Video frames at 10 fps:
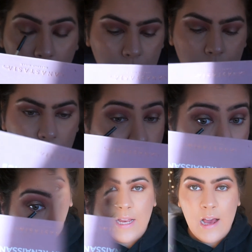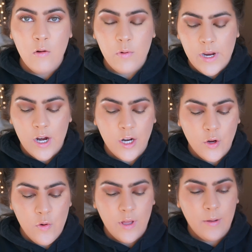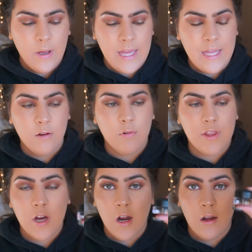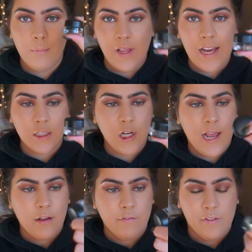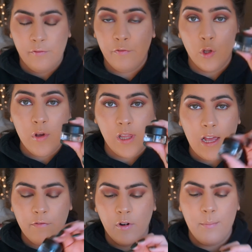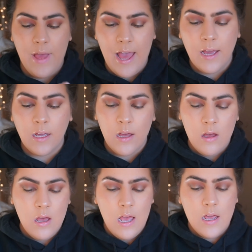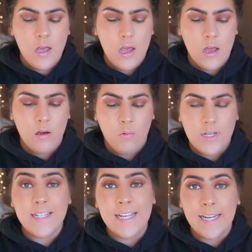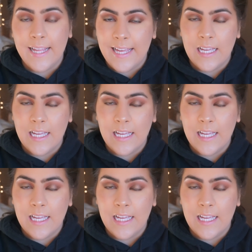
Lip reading: So now we are going in with our Black Track Fluid Line from MAC, which is